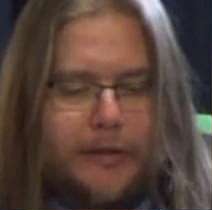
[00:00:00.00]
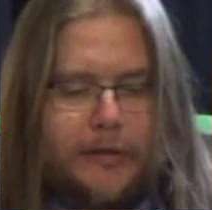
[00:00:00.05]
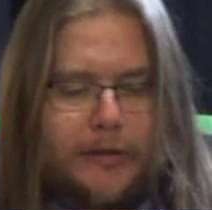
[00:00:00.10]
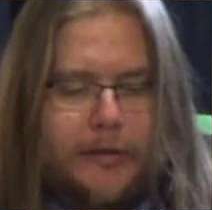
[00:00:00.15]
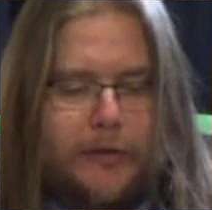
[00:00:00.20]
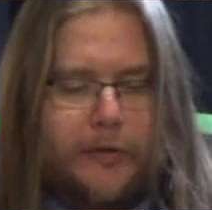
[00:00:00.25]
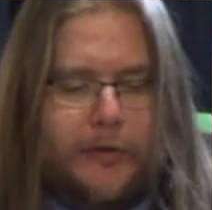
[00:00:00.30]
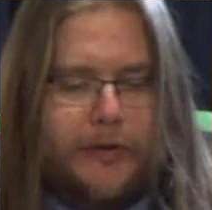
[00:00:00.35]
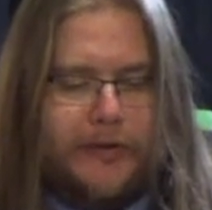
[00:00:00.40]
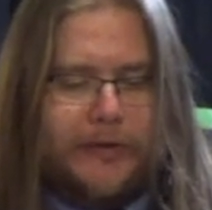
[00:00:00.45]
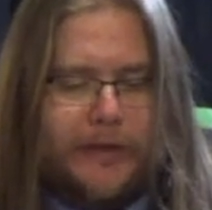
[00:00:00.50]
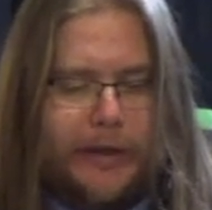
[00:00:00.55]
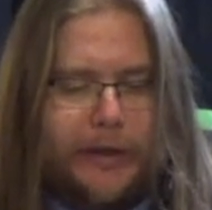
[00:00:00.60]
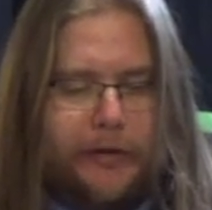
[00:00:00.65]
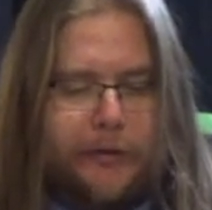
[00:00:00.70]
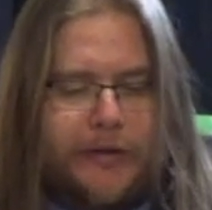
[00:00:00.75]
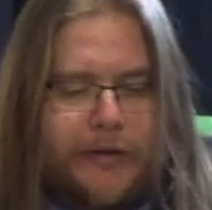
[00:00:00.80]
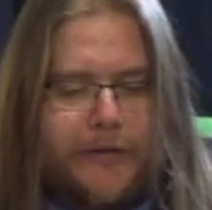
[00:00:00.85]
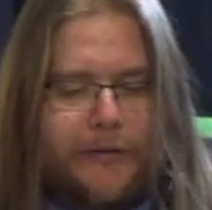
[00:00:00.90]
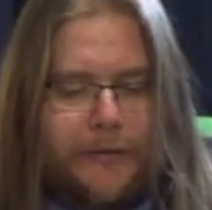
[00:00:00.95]
So the
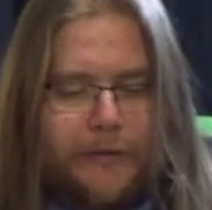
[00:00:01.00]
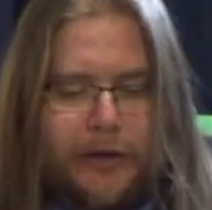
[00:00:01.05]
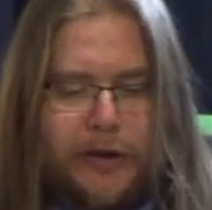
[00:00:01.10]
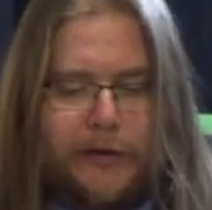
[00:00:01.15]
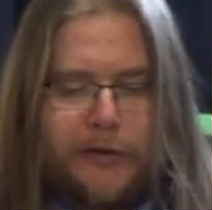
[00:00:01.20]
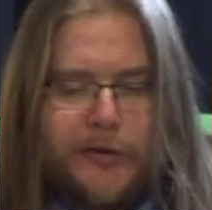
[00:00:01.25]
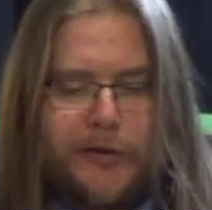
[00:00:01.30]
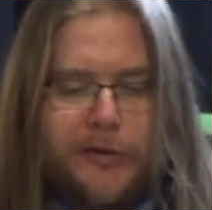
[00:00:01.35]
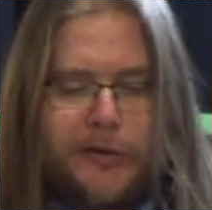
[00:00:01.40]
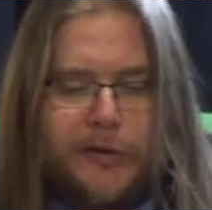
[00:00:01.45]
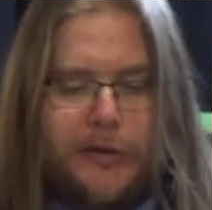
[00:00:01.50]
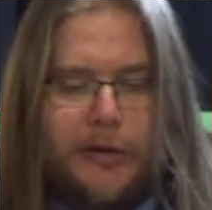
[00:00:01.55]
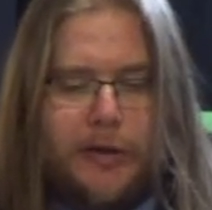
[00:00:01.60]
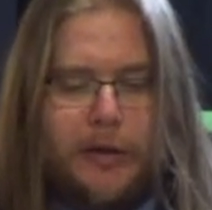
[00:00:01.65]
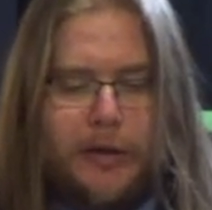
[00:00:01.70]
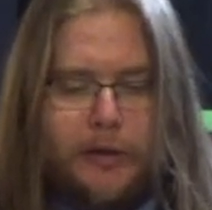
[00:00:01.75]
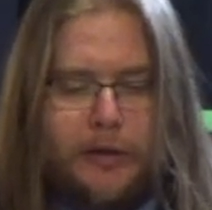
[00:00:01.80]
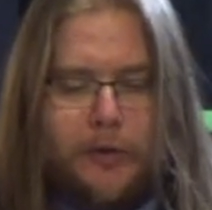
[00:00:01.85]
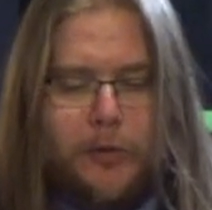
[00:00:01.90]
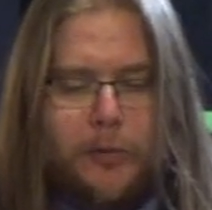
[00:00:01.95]
salaries involved
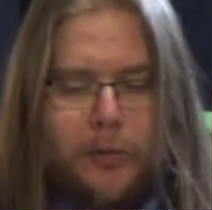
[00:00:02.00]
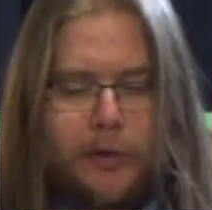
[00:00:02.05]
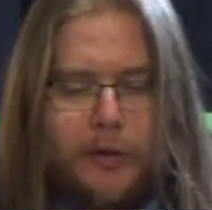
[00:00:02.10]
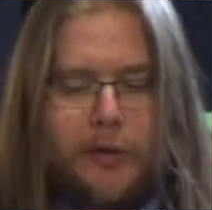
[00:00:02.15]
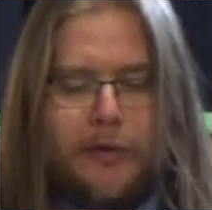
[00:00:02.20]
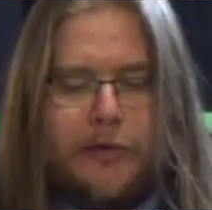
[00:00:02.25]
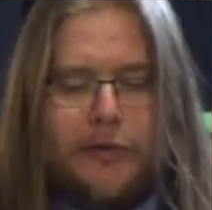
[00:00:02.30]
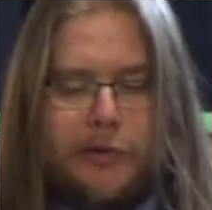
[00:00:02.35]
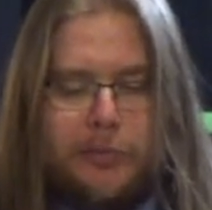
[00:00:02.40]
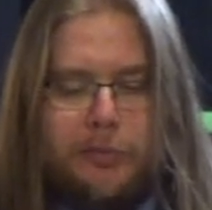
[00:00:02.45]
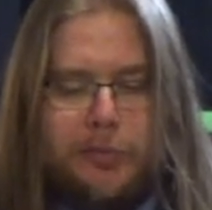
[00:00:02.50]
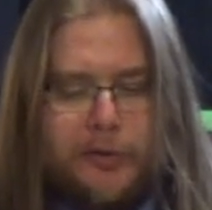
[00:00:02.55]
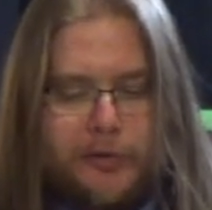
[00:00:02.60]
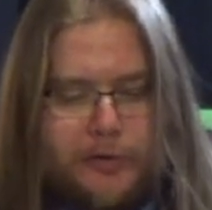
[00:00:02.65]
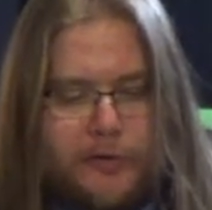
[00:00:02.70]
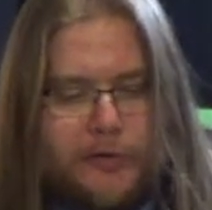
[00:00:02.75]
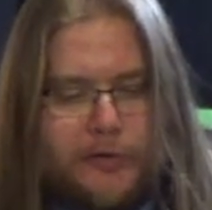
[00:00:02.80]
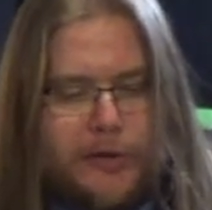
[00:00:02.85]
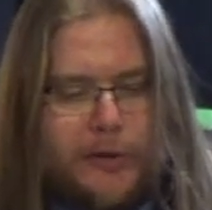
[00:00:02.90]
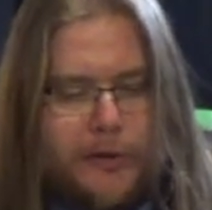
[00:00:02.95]
in the workers who
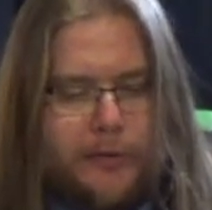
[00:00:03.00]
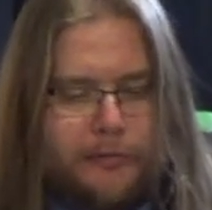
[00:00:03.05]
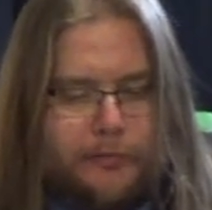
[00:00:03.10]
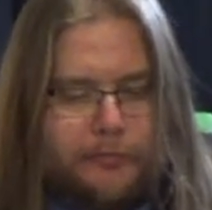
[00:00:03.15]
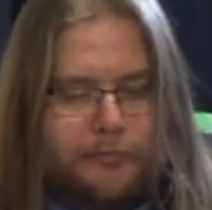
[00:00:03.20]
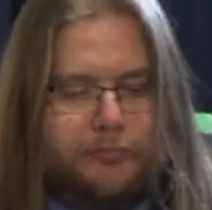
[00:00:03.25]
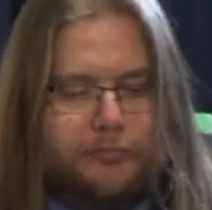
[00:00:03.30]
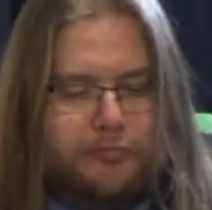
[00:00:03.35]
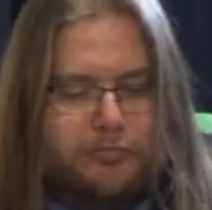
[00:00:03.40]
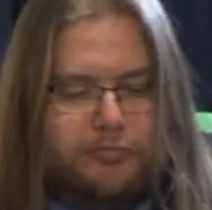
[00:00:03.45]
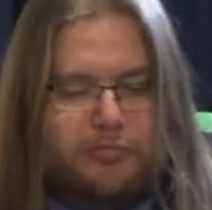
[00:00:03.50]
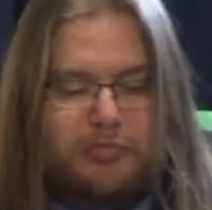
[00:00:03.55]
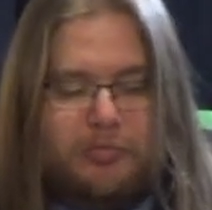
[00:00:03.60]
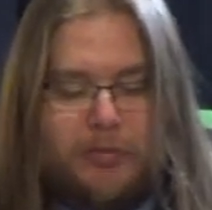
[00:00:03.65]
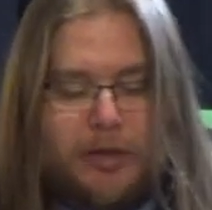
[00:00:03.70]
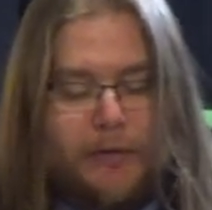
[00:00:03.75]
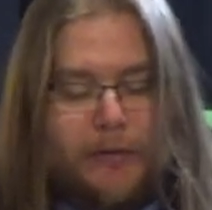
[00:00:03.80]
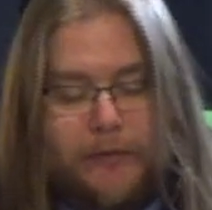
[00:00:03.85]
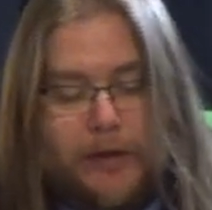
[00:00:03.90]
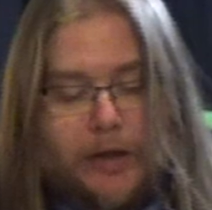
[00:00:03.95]
produce are
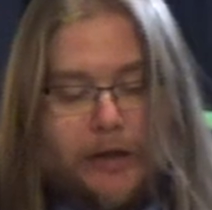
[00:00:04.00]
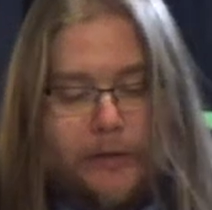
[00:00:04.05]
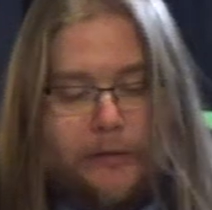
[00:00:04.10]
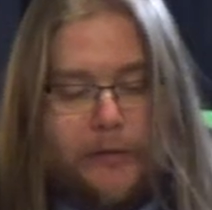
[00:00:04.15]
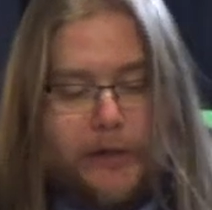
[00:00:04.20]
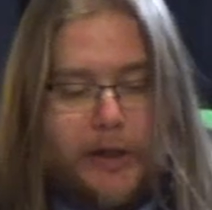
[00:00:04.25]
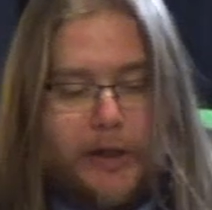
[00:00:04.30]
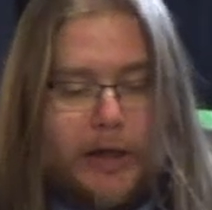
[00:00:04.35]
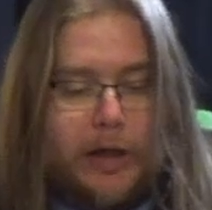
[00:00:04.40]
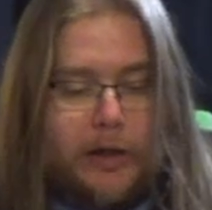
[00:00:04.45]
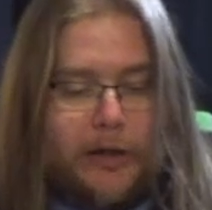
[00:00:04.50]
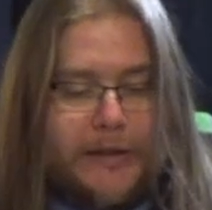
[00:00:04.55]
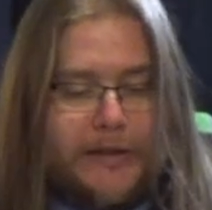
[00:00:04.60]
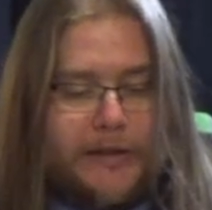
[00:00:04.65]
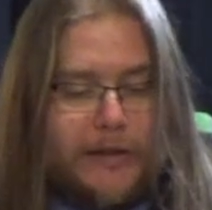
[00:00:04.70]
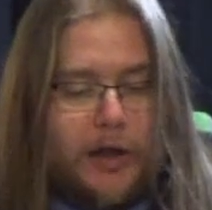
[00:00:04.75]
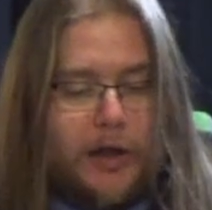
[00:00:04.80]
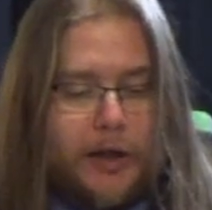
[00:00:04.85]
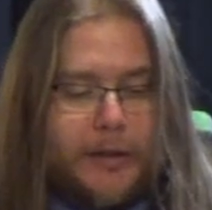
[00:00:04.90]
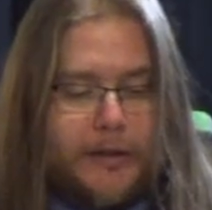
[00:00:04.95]
effectively an outlet's
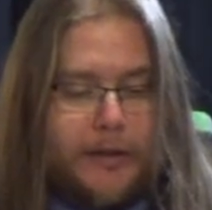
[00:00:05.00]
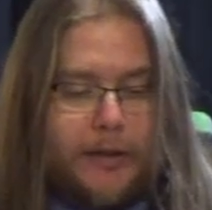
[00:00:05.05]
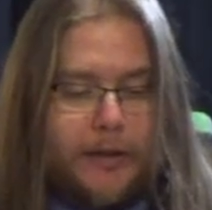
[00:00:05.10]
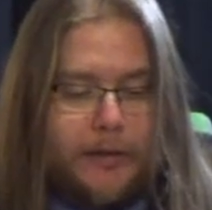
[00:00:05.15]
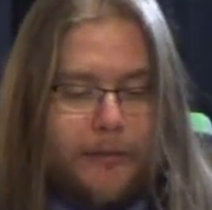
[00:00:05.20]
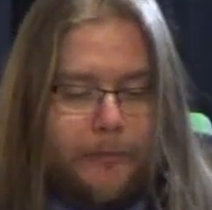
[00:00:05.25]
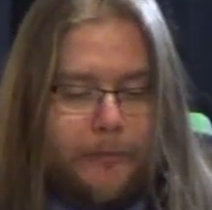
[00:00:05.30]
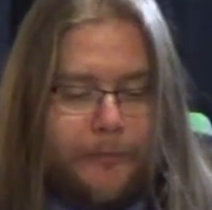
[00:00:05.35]
content.